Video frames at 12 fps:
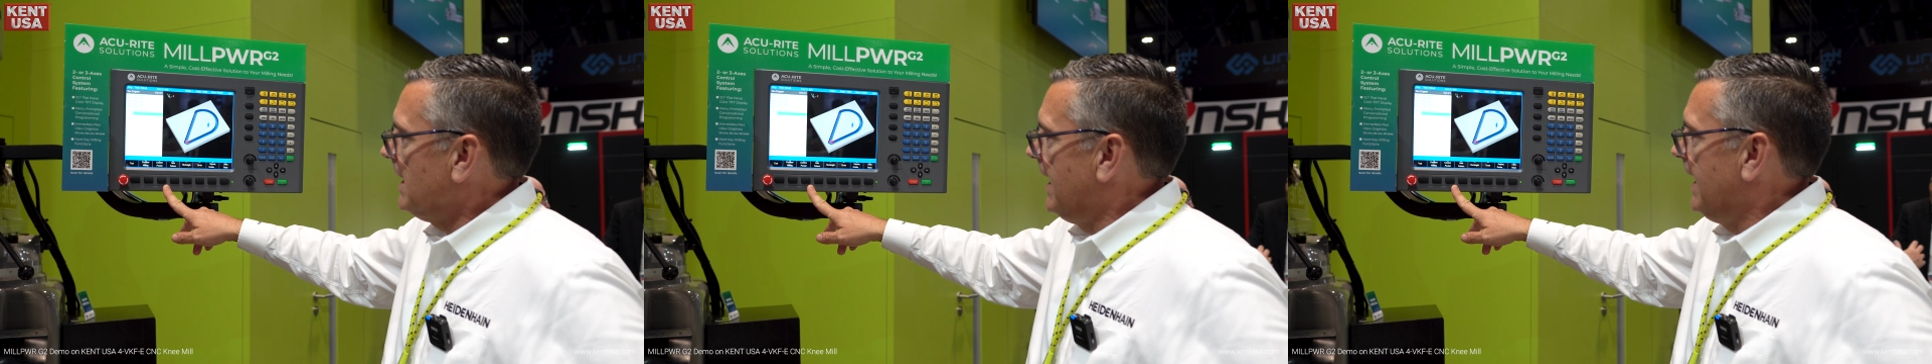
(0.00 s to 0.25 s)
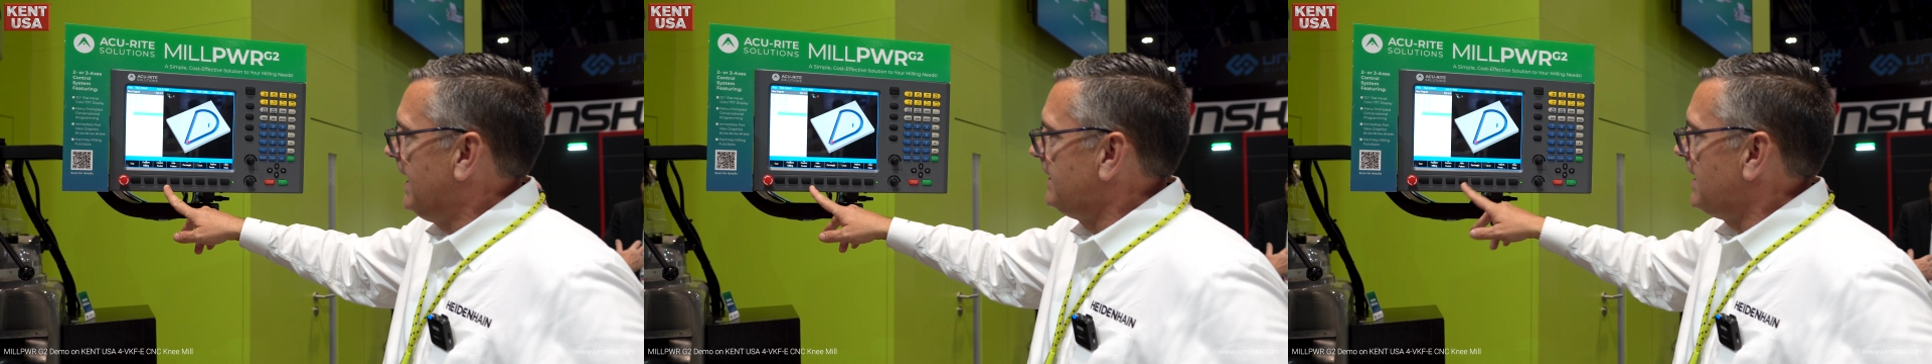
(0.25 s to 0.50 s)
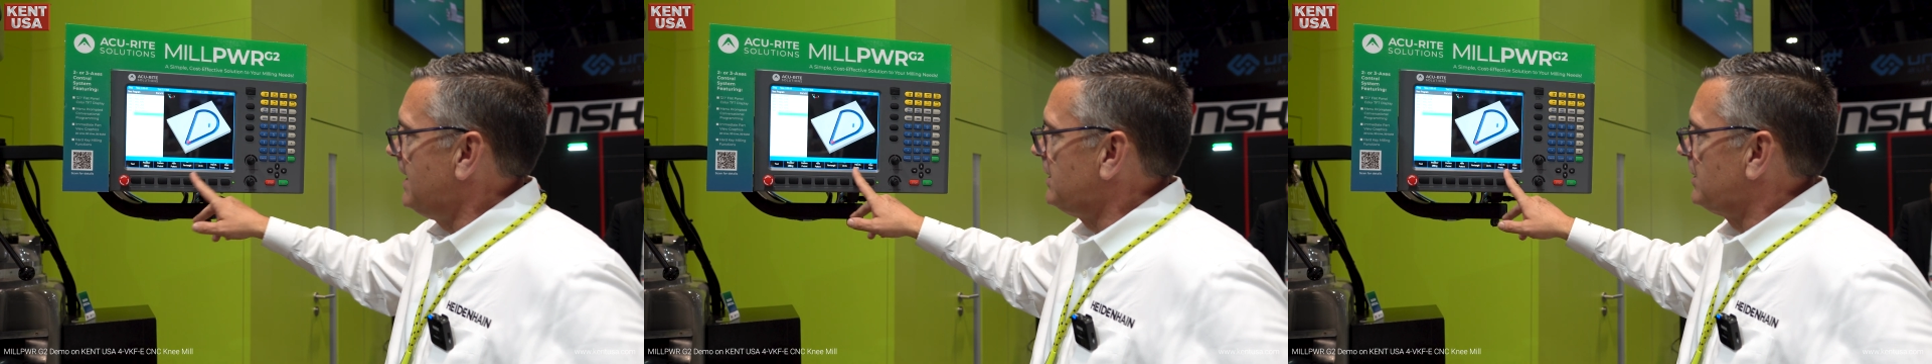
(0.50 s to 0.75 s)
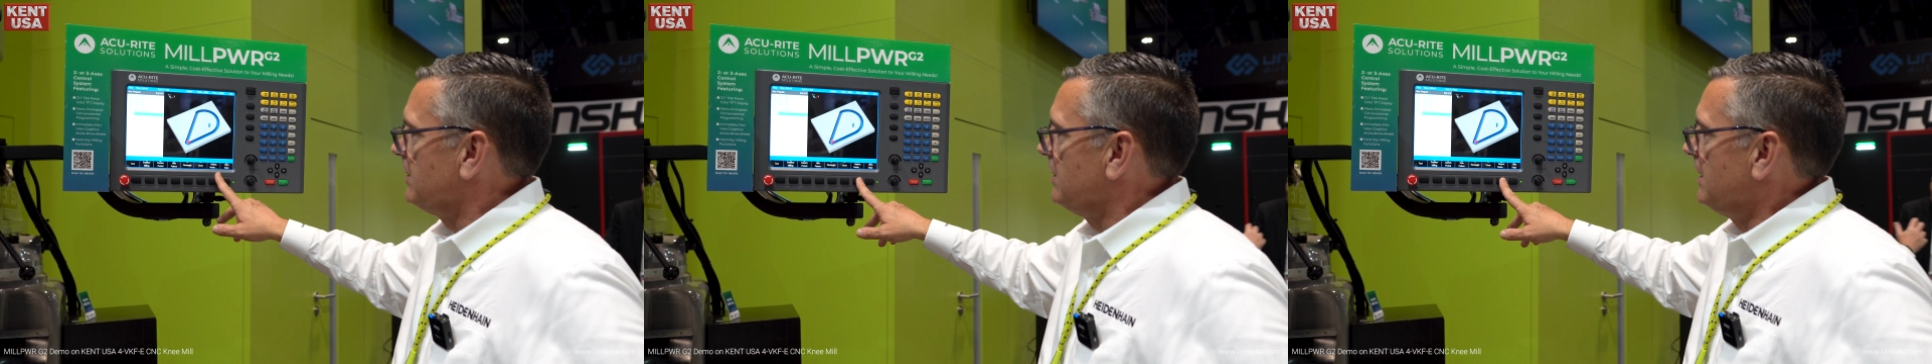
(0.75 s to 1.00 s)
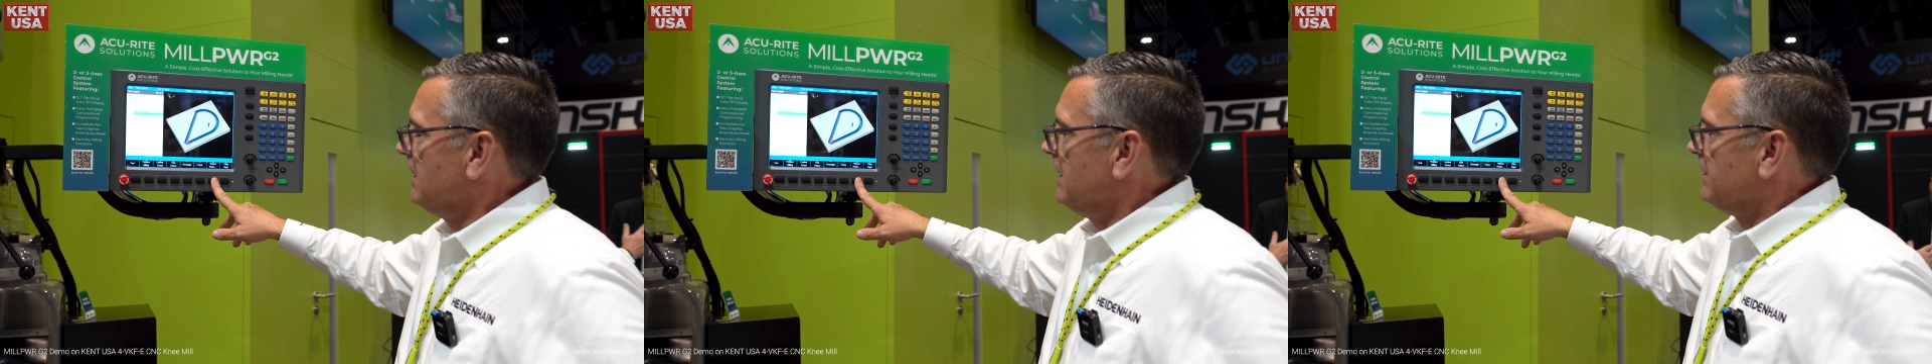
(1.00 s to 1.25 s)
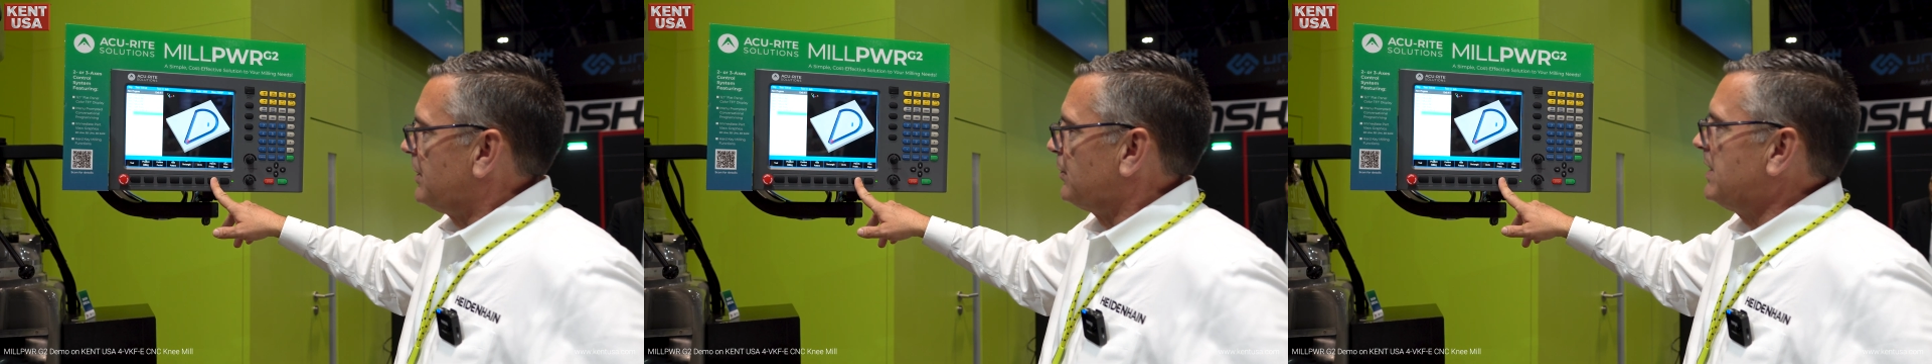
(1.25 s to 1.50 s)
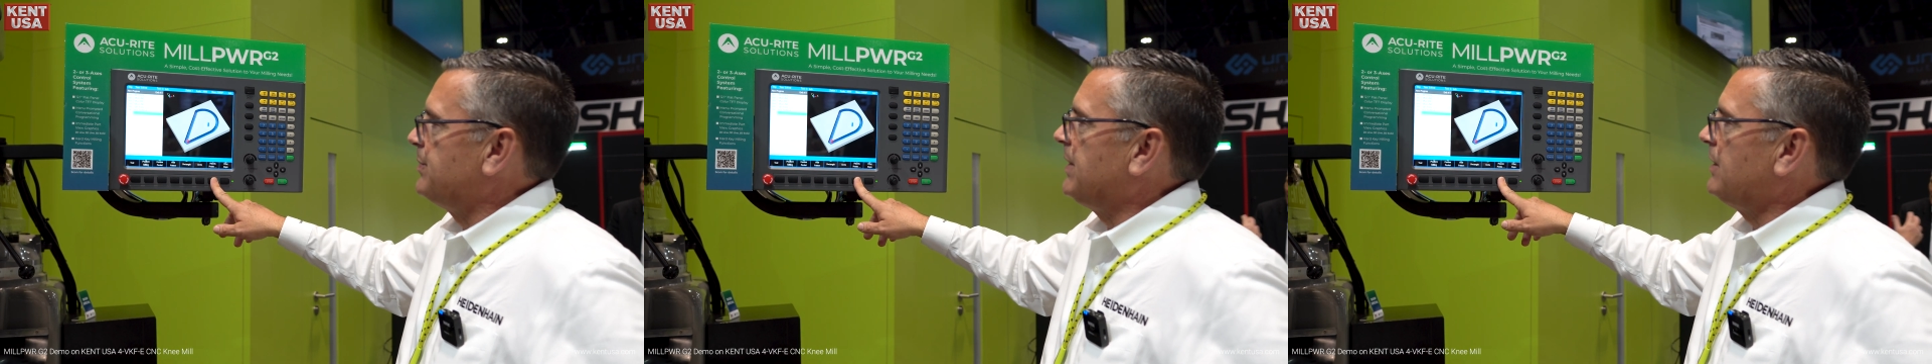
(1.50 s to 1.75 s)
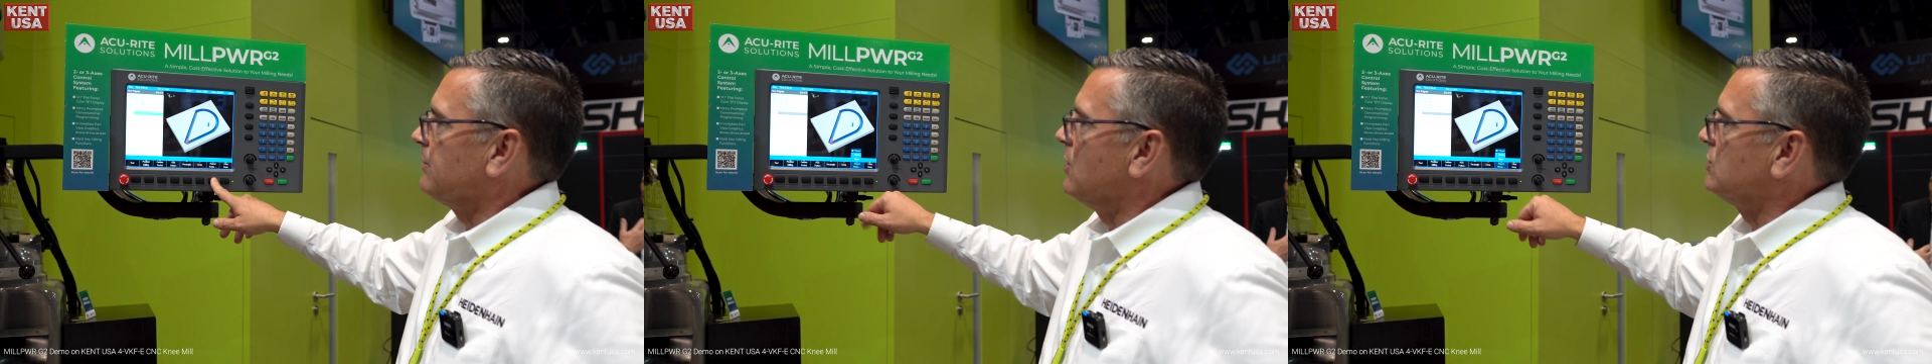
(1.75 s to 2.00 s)
and under the
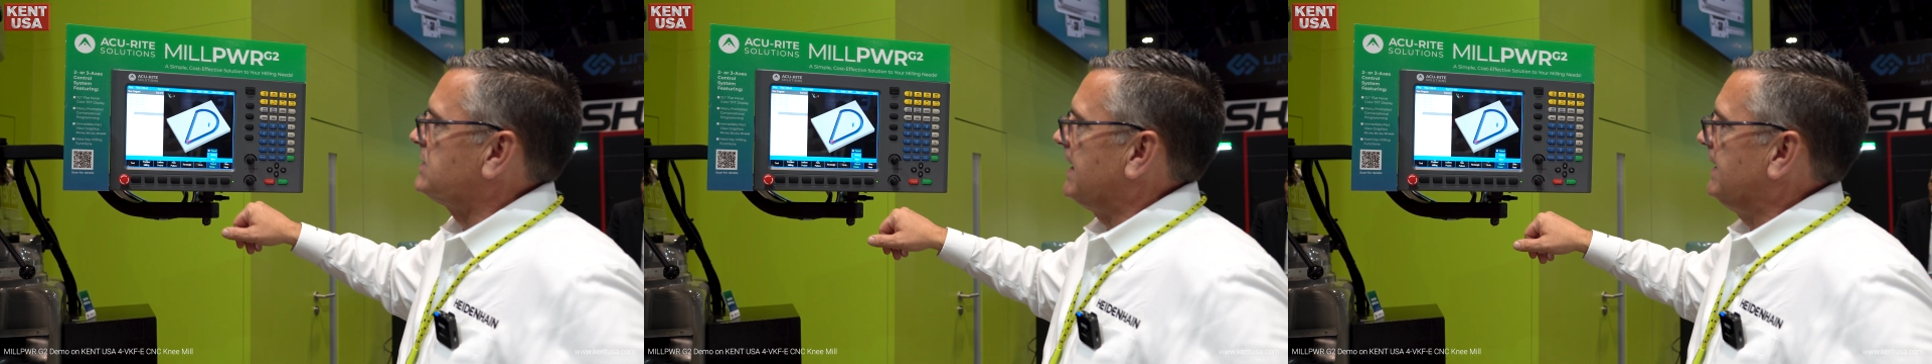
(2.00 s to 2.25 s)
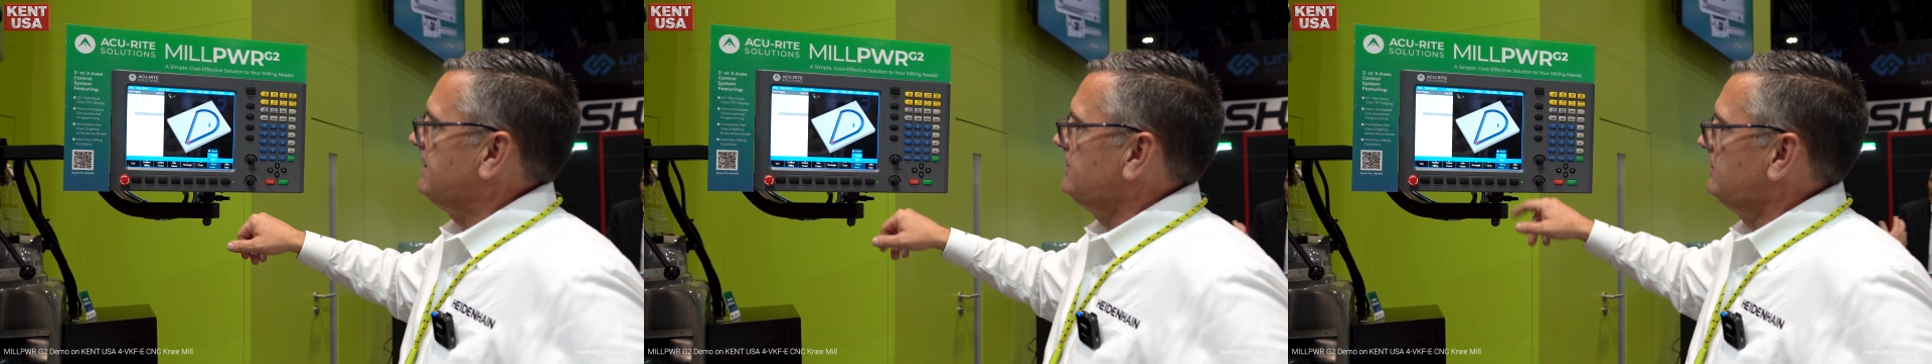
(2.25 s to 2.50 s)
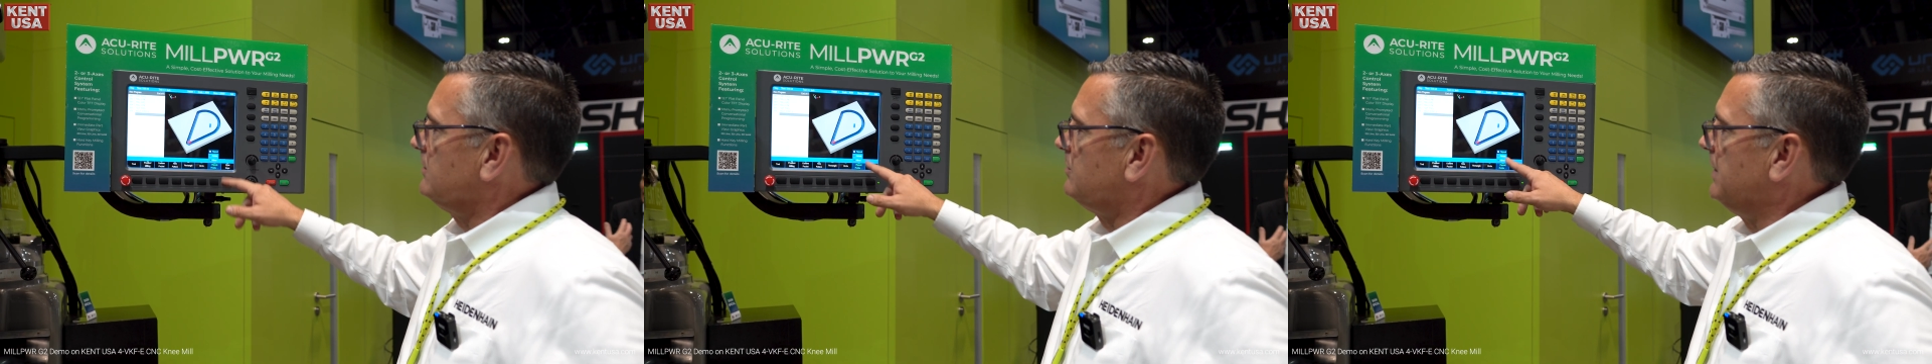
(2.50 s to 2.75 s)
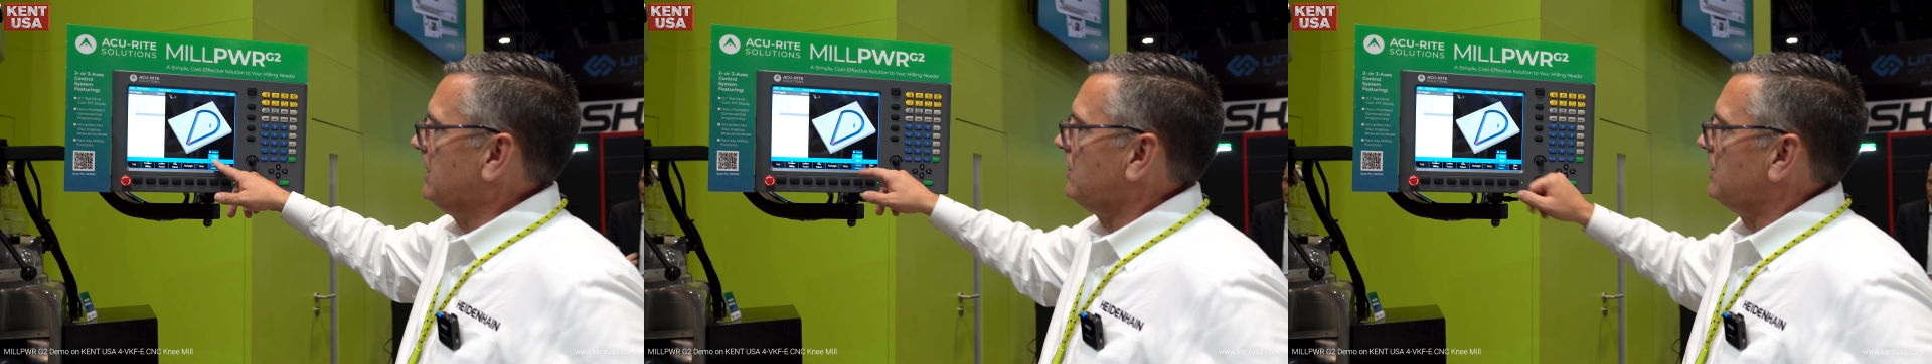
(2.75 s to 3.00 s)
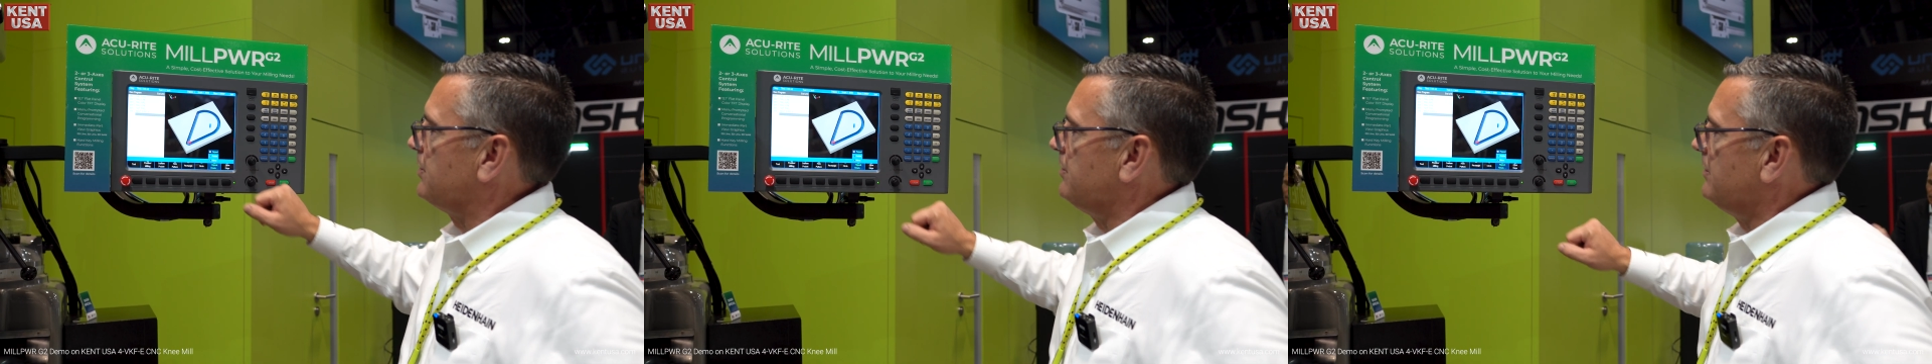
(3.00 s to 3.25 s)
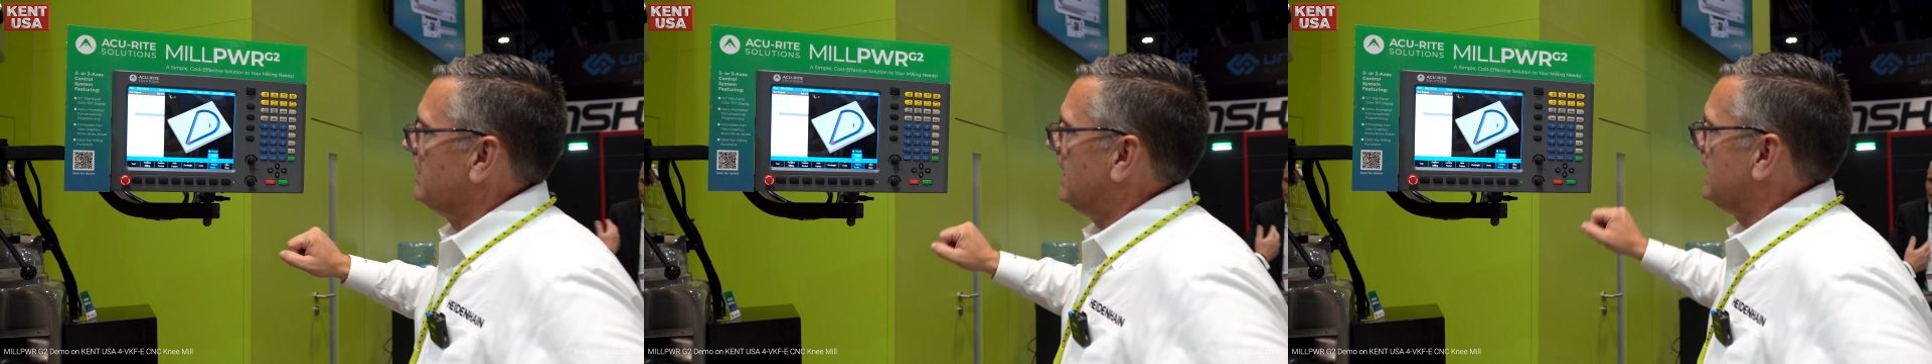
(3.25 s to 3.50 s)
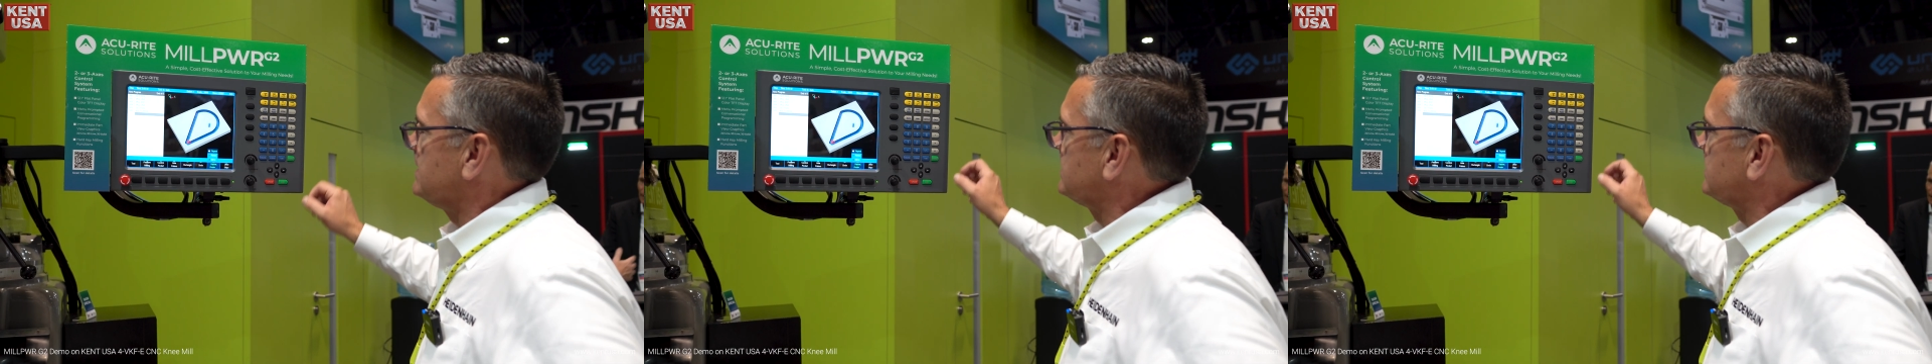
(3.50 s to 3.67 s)
repeat rotate mirror uh,